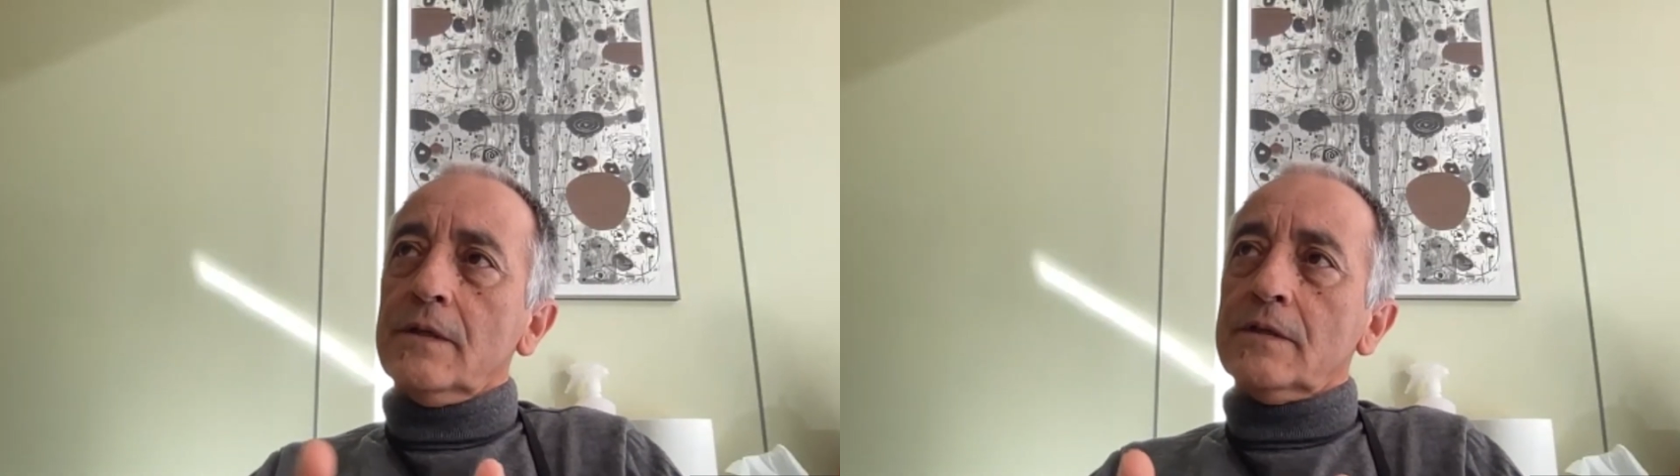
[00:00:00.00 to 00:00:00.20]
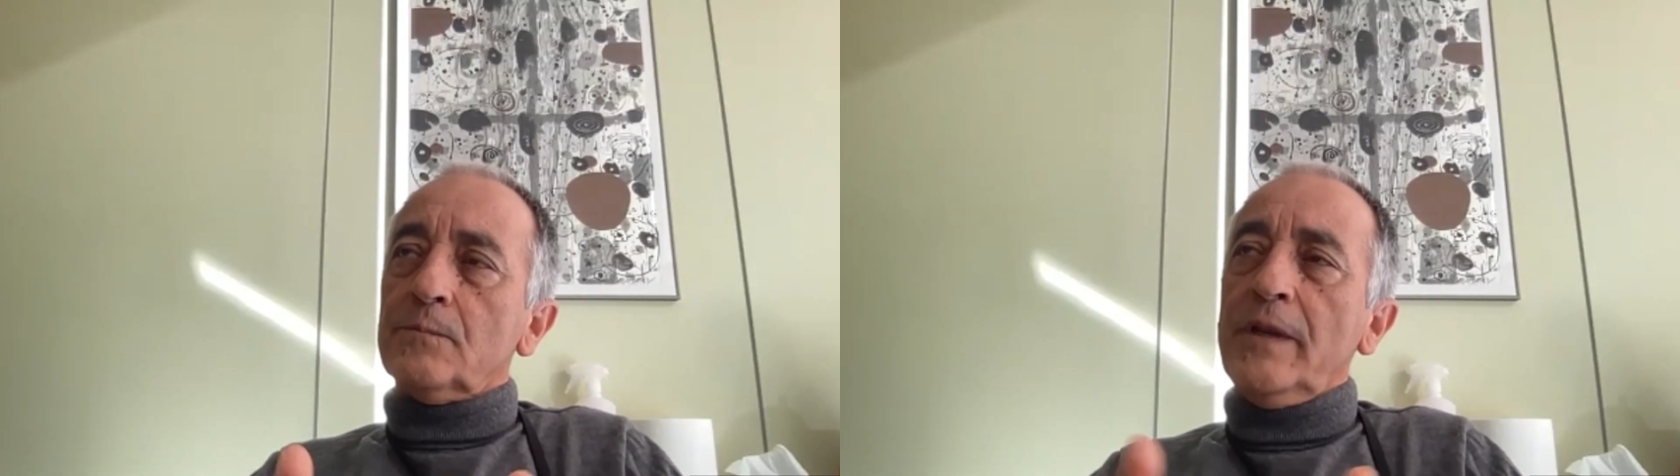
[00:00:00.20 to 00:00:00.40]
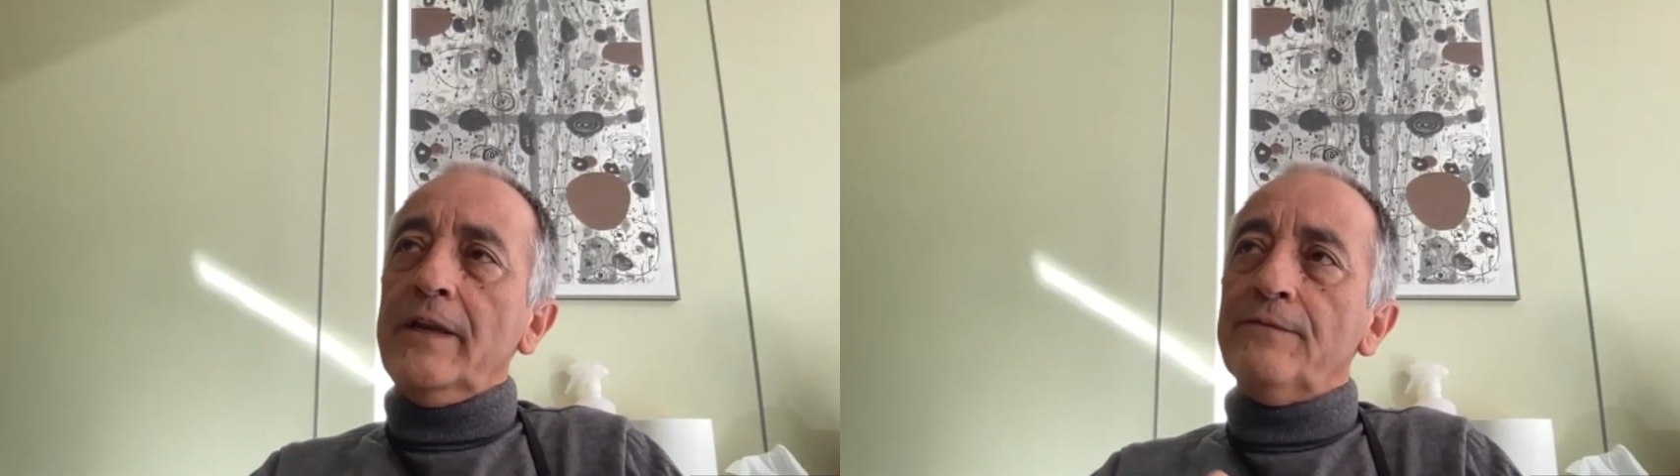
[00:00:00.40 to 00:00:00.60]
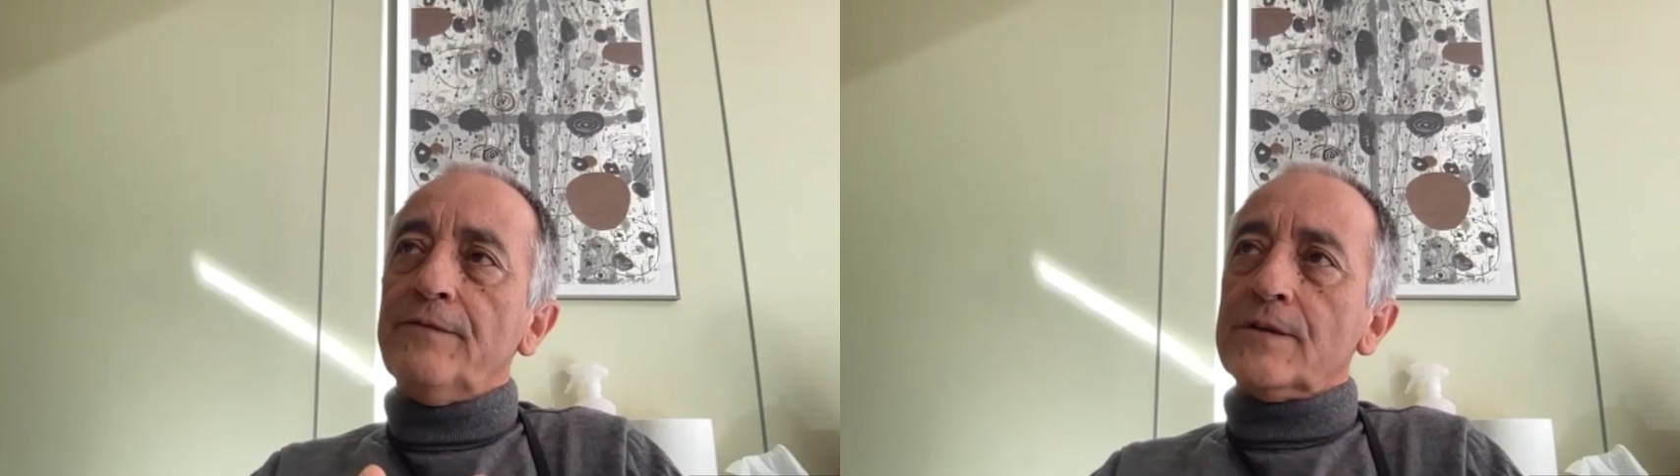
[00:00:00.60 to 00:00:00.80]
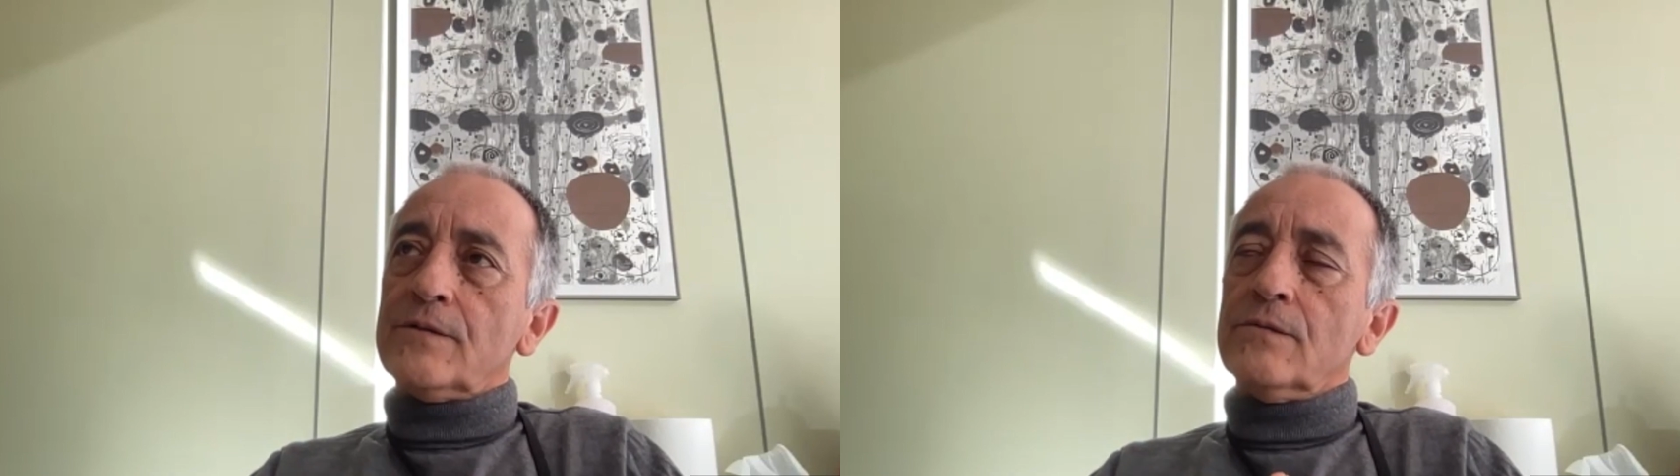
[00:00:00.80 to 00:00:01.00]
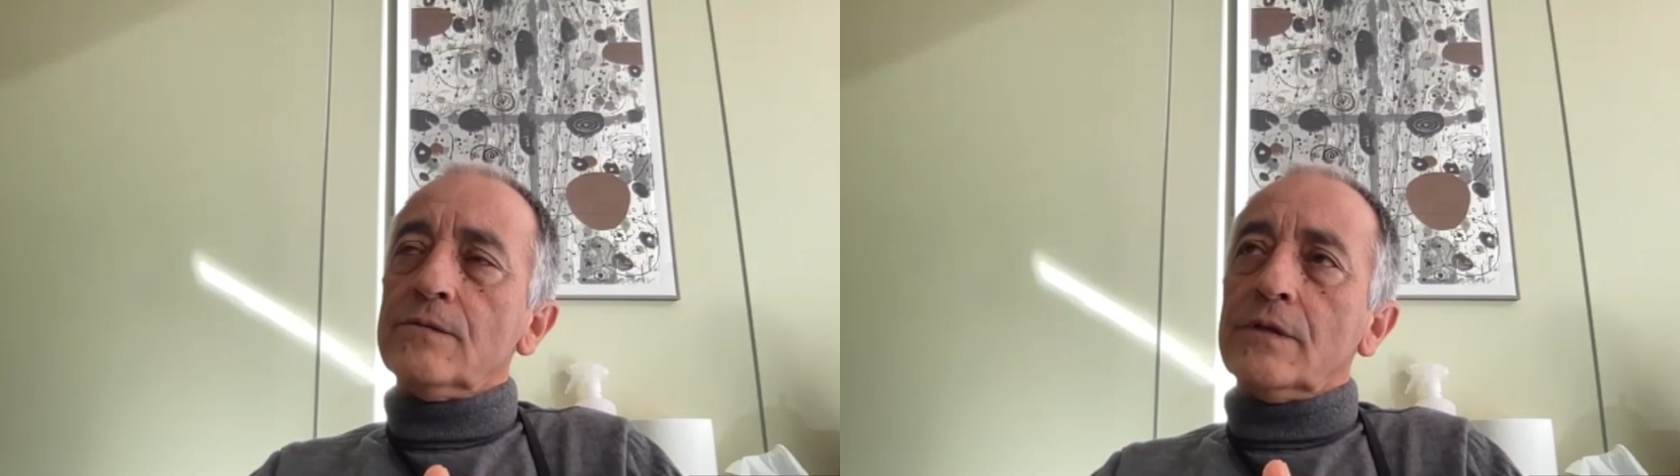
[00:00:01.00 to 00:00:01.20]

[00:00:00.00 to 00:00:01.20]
spleen infections,